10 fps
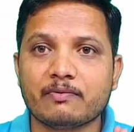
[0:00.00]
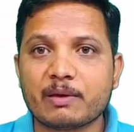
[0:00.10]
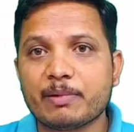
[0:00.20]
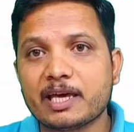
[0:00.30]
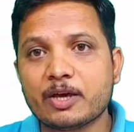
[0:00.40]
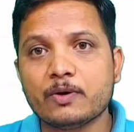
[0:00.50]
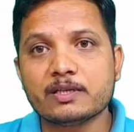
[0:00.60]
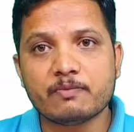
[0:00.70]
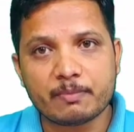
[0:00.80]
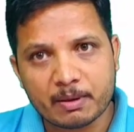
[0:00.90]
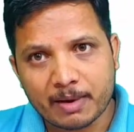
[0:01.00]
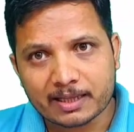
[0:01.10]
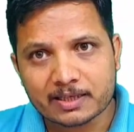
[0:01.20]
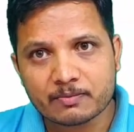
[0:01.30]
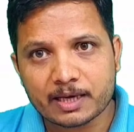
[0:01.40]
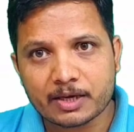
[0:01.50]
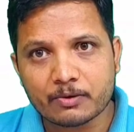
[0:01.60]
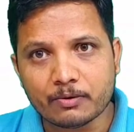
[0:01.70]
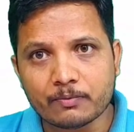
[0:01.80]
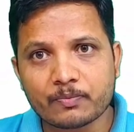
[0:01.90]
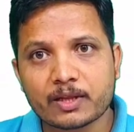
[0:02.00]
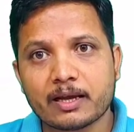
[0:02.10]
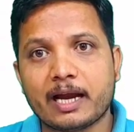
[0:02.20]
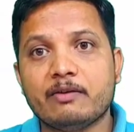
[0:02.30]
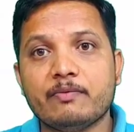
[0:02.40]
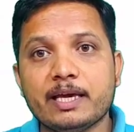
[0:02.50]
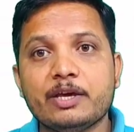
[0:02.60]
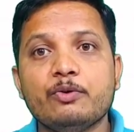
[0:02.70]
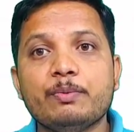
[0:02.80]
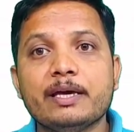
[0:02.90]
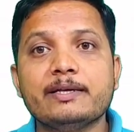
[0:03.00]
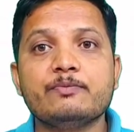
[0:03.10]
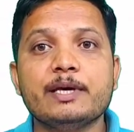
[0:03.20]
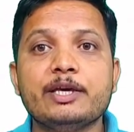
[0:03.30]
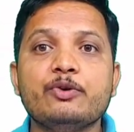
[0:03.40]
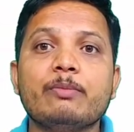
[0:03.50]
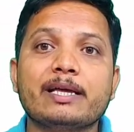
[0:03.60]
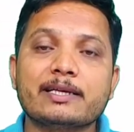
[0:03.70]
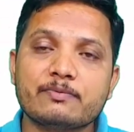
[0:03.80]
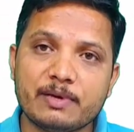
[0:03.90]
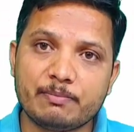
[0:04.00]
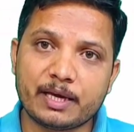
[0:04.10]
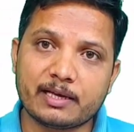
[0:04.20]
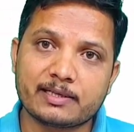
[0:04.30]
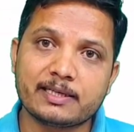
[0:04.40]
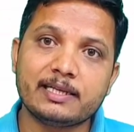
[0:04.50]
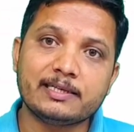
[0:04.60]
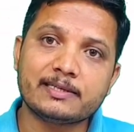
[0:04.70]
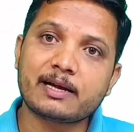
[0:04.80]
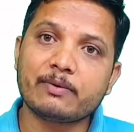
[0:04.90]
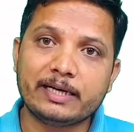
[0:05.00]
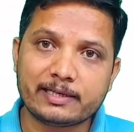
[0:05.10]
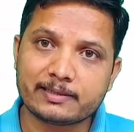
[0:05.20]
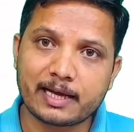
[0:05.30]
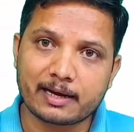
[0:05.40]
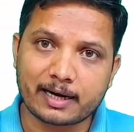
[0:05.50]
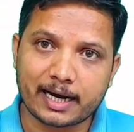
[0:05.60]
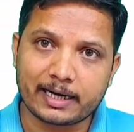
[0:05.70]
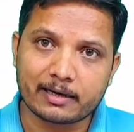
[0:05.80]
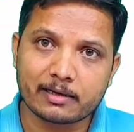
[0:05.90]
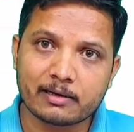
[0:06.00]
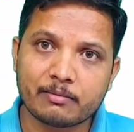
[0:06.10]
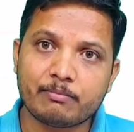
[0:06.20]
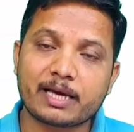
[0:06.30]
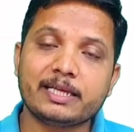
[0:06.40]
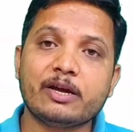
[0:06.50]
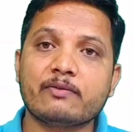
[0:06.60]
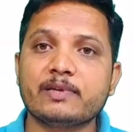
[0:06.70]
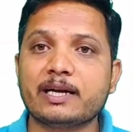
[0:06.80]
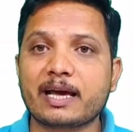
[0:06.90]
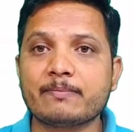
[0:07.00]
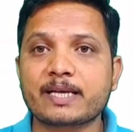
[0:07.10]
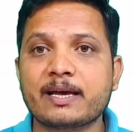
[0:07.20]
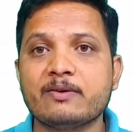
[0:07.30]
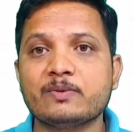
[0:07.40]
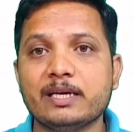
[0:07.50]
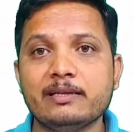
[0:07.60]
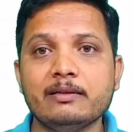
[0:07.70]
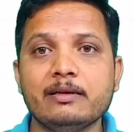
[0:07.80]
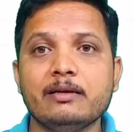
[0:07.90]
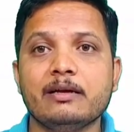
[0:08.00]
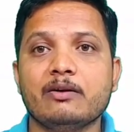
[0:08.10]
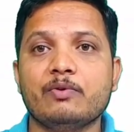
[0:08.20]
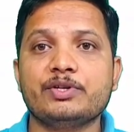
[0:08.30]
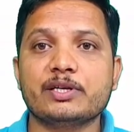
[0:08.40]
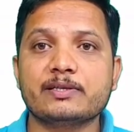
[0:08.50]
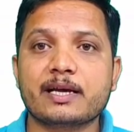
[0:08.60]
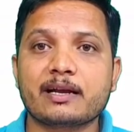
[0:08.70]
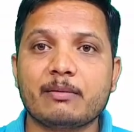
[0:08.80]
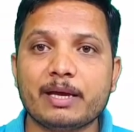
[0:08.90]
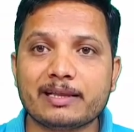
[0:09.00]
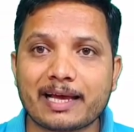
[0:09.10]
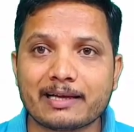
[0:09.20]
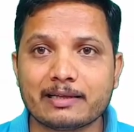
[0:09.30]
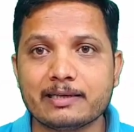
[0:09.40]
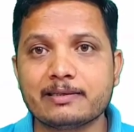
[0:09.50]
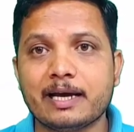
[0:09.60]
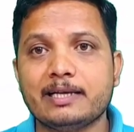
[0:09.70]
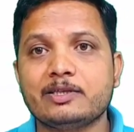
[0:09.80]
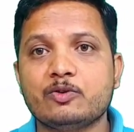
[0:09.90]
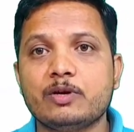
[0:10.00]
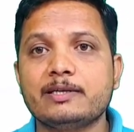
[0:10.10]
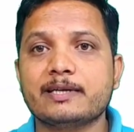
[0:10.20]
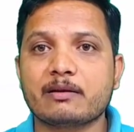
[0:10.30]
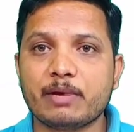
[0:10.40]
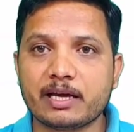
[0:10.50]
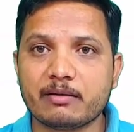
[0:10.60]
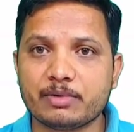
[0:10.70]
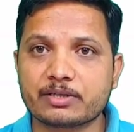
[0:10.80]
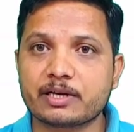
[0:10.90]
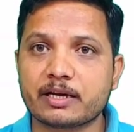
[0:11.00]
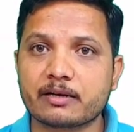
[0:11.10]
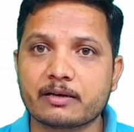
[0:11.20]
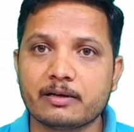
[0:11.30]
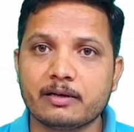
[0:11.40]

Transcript: VPQ is VP minus VQ and VQP is VQ minus VP. See, this is how it is there, right? Many of the times I have seen questions are coming like this and students are making mistake.